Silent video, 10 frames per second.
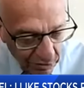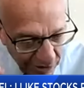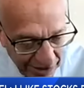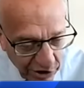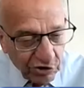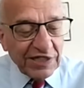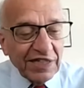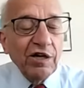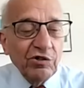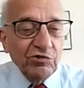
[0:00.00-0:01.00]

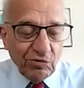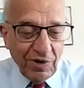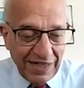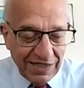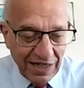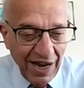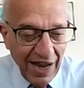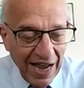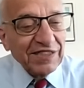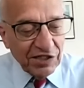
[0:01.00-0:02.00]
reducing those rates
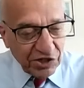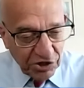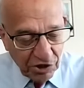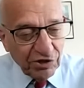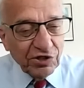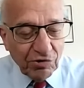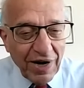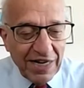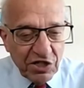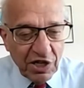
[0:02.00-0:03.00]
as it surged
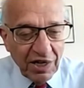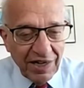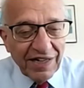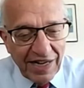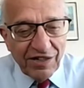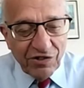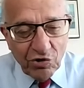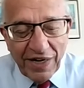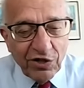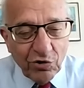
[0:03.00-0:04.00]
rates in, in
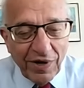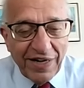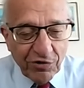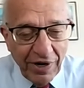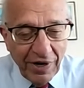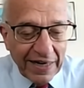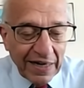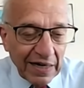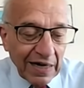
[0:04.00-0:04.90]
twenty twenty-three.